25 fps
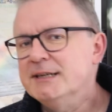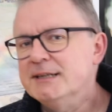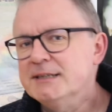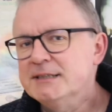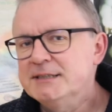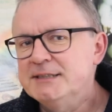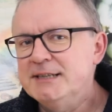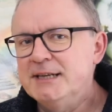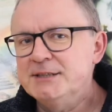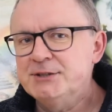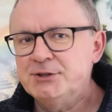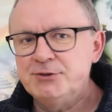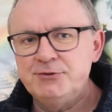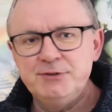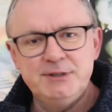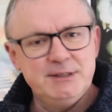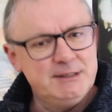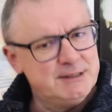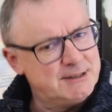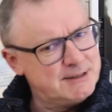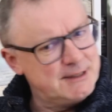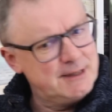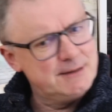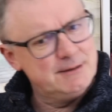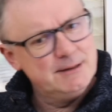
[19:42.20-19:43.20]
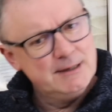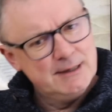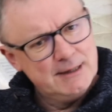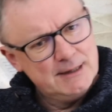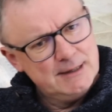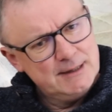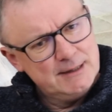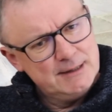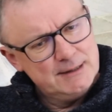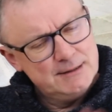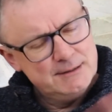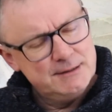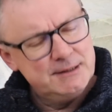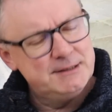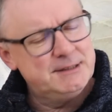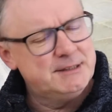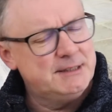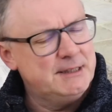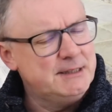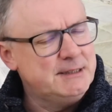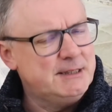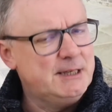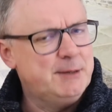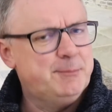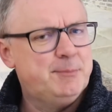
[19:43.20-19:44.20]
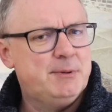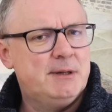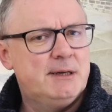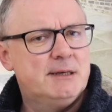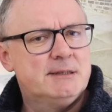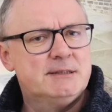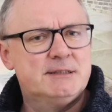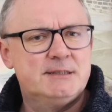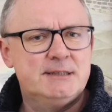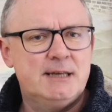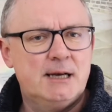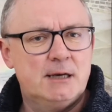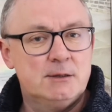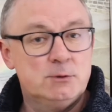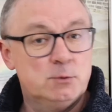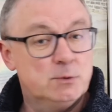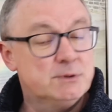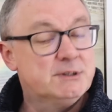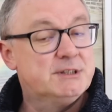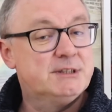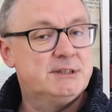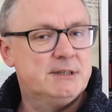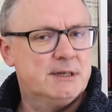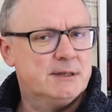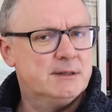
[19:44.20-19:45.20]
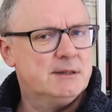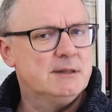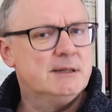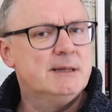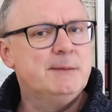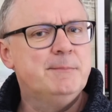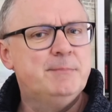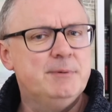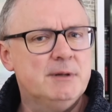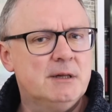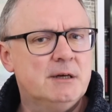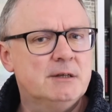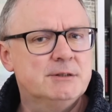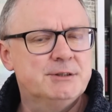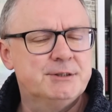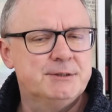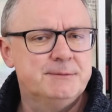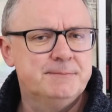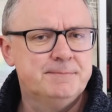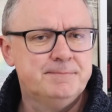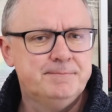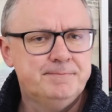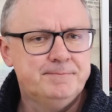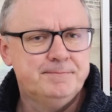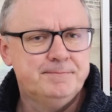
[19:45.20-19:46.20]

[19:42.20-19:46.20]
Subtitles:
accessories, then the CD player sound would certainly blossom.